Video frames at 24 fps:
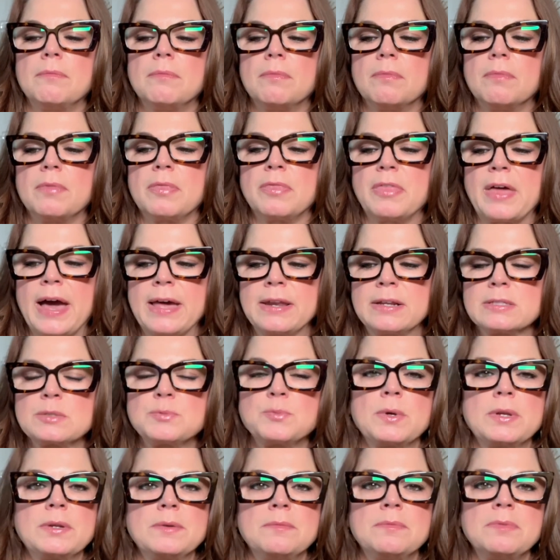That is
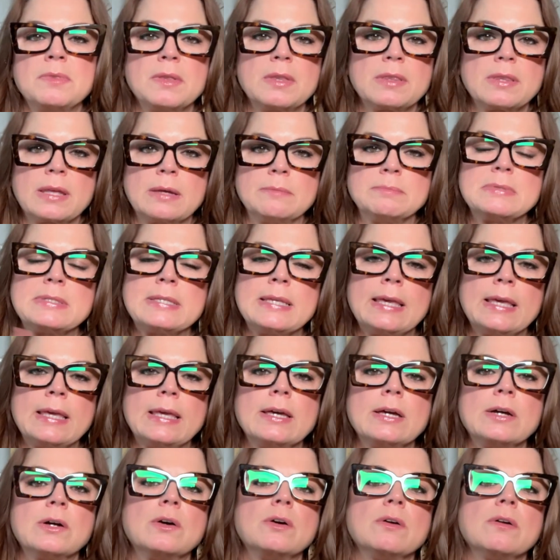when the lips
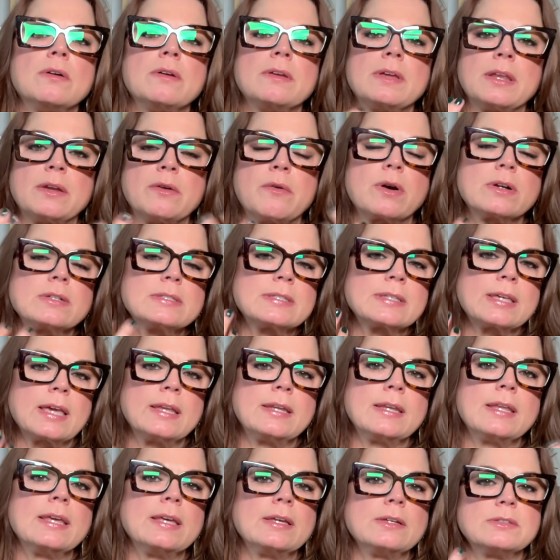heal, our
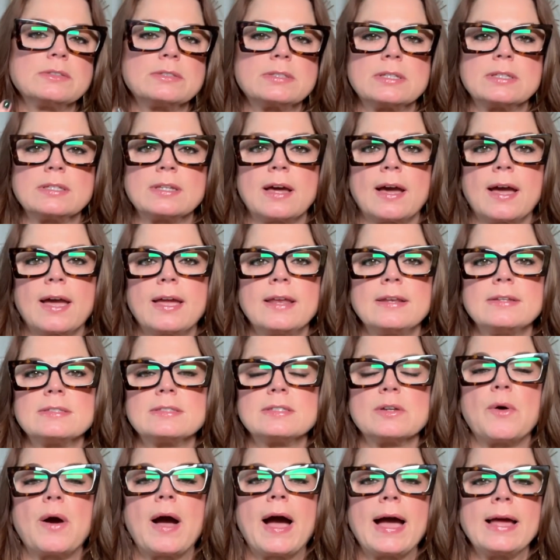skin heals at night.
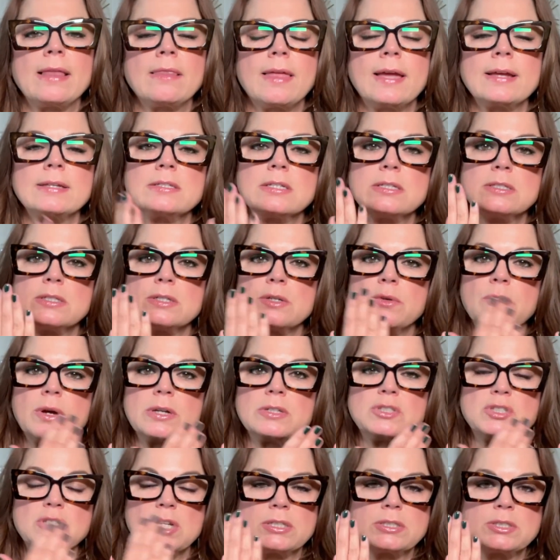So I like to do a
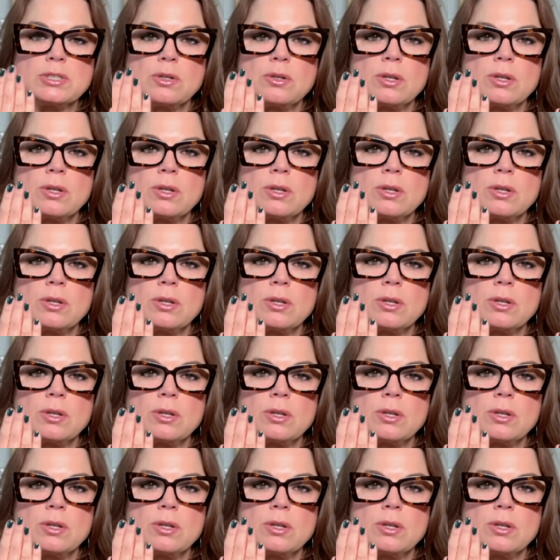gentle